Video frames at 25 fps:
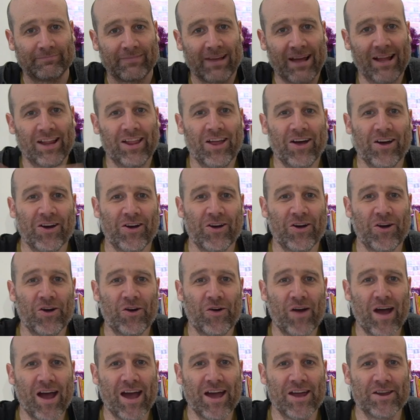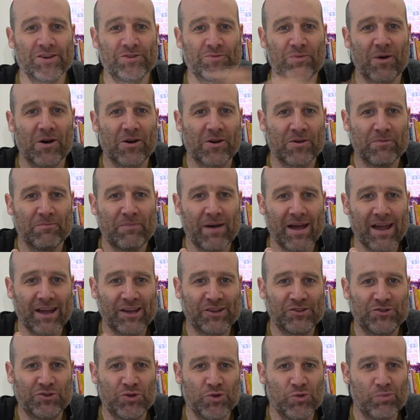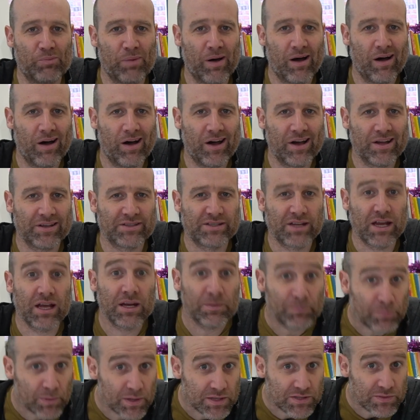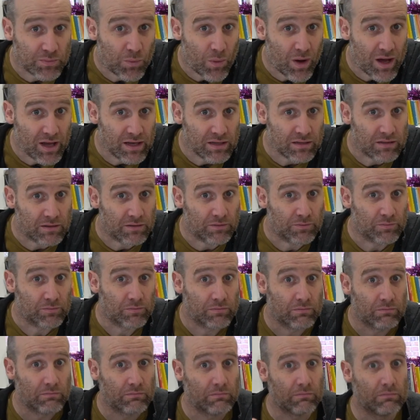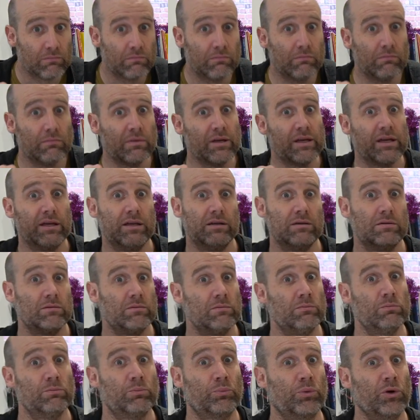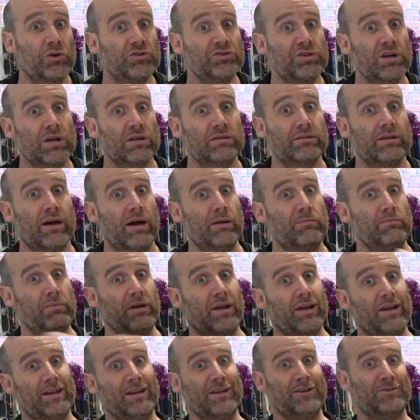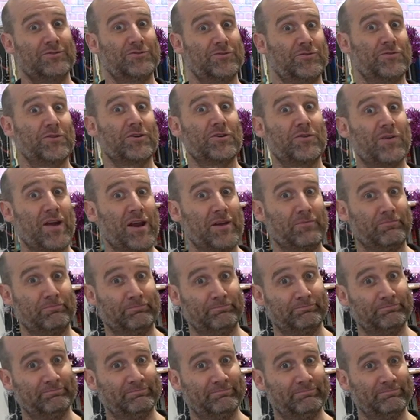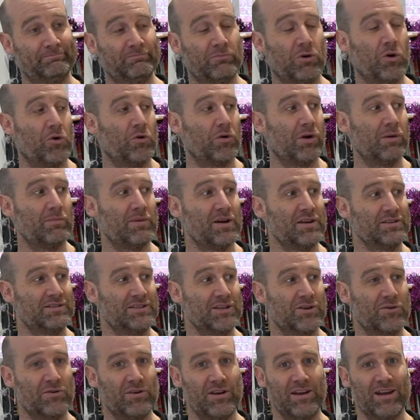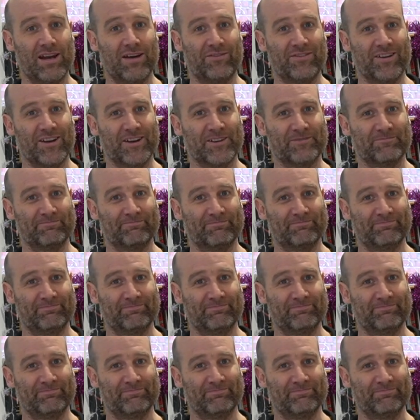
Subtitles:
Hello and welcome back to part N+1 in projects I'm beginning to regret. Or am I secretly loving it?